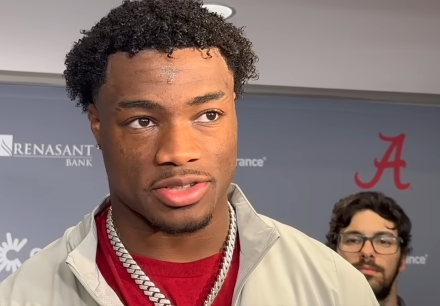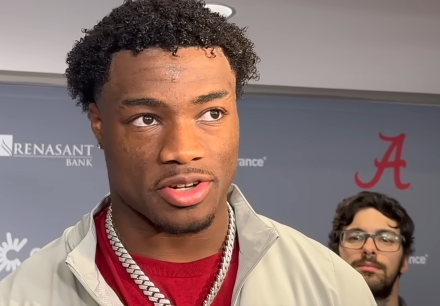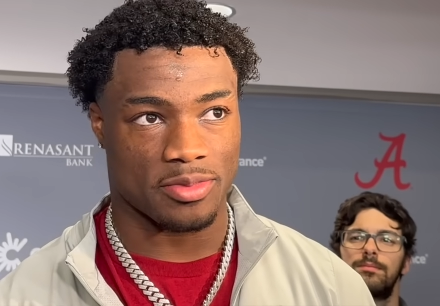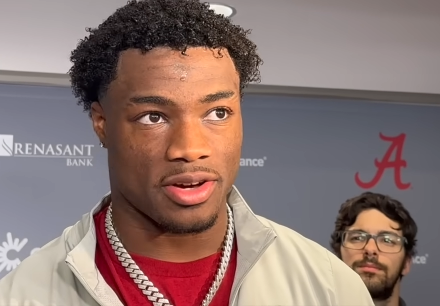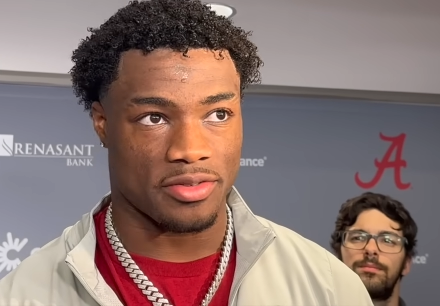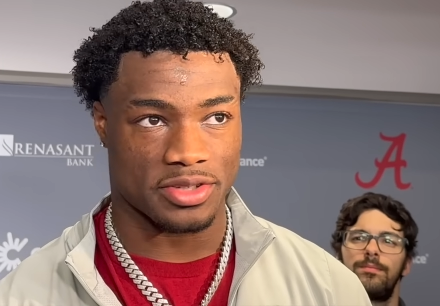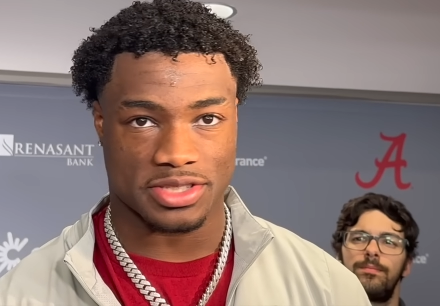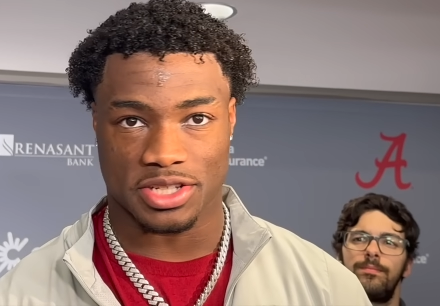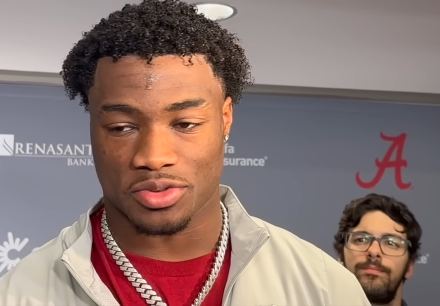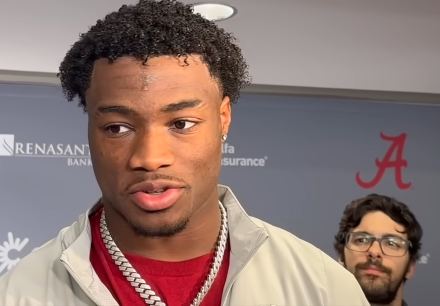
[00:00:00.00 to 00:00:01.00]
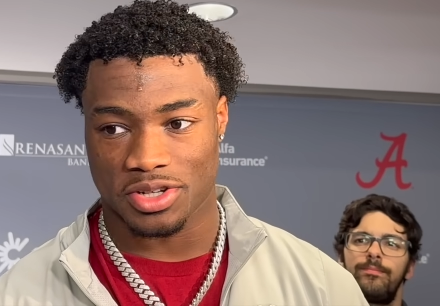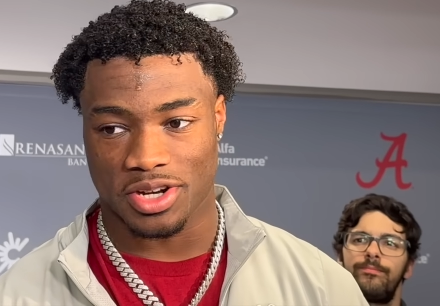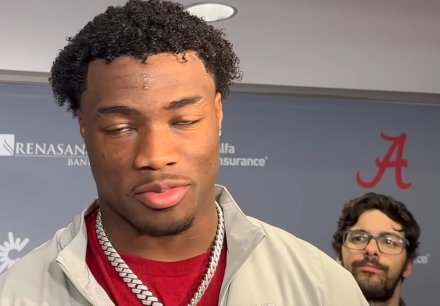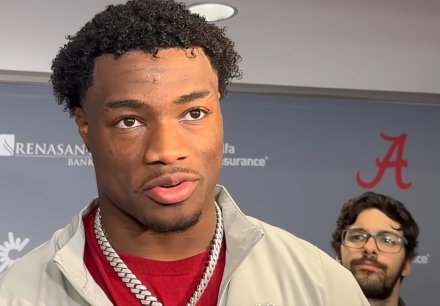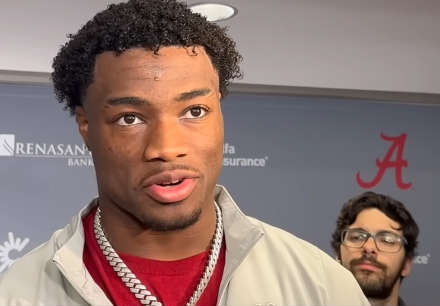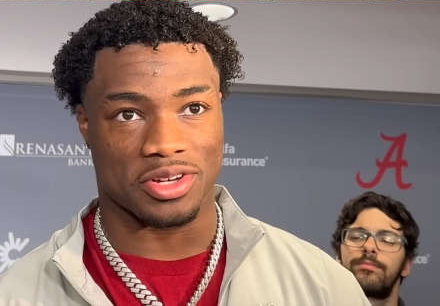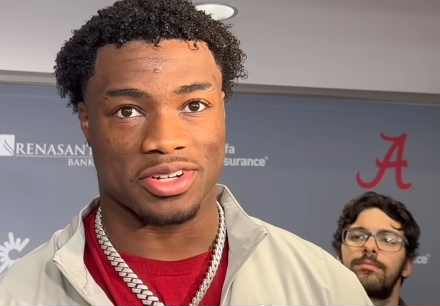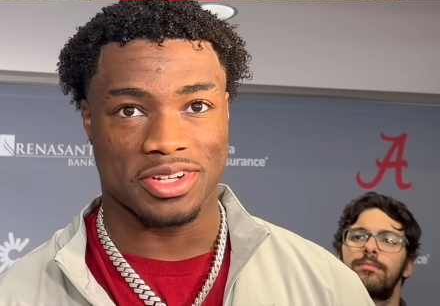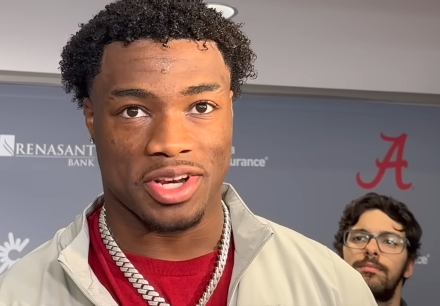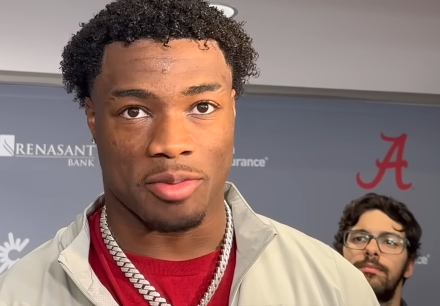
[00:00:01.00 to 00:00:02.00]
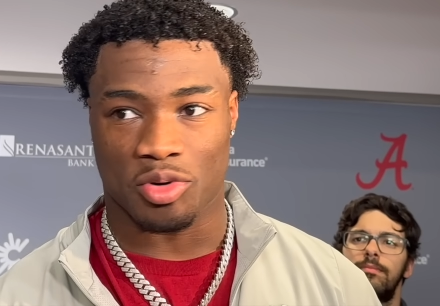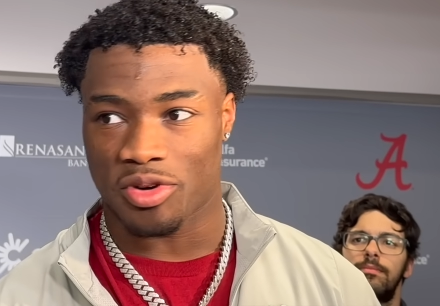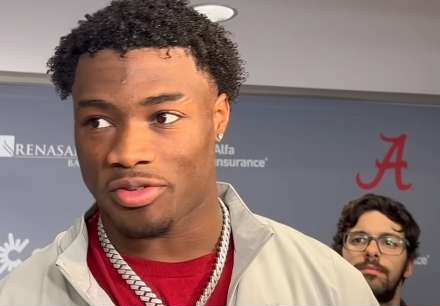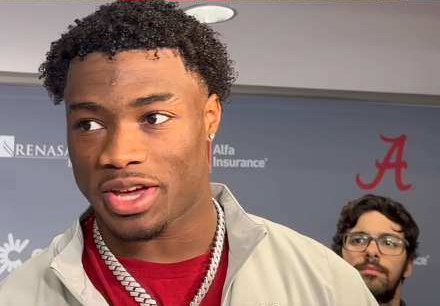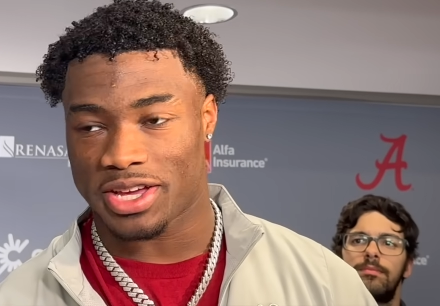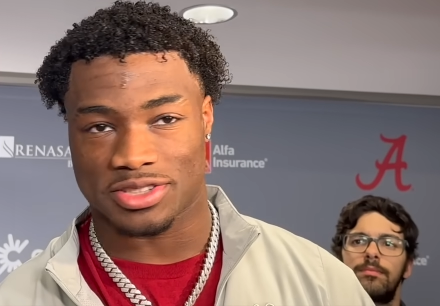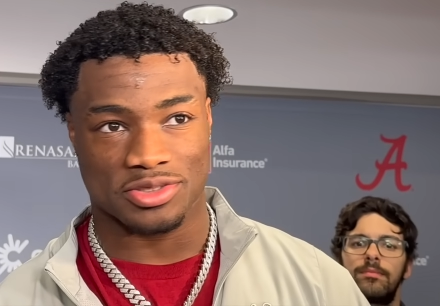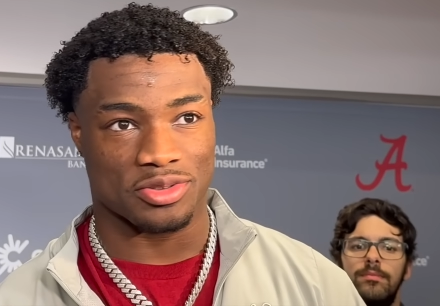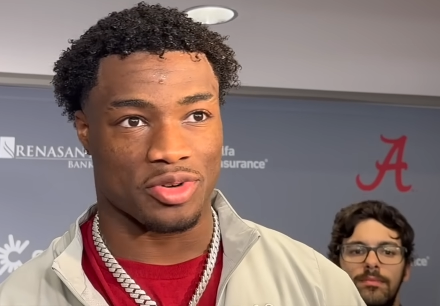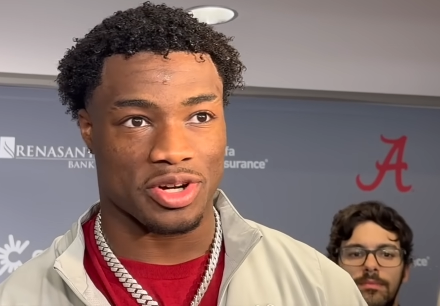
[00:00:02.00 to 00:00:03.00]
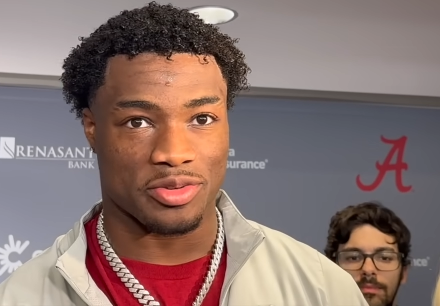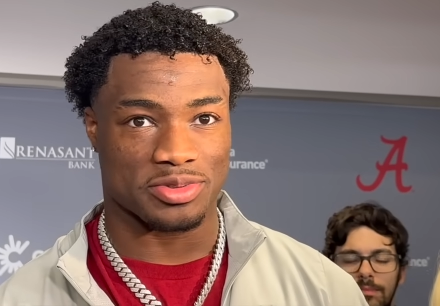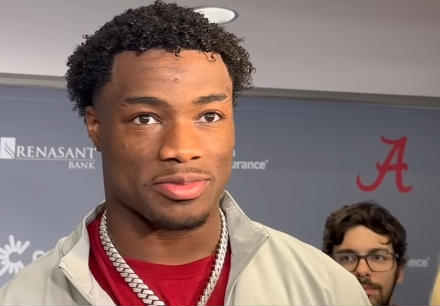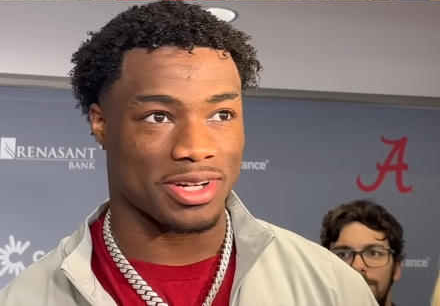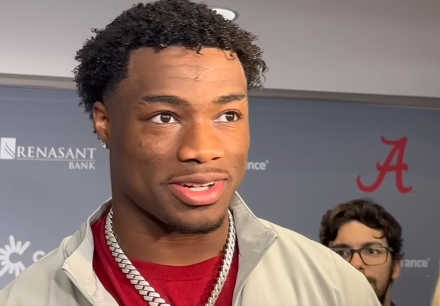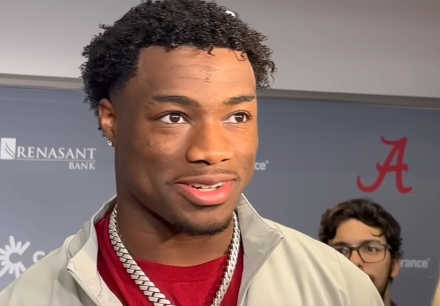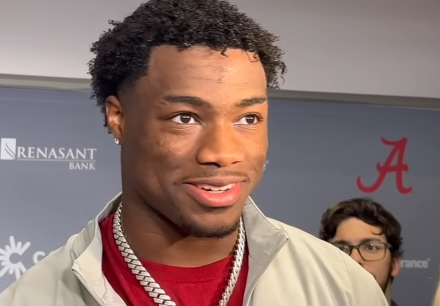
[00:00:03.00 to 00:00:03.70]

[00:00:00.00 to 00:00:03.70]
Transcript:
Speaker 1: throw the ball. If it said run, I'm going to run. I'm going to run fast, too. Run over somebody.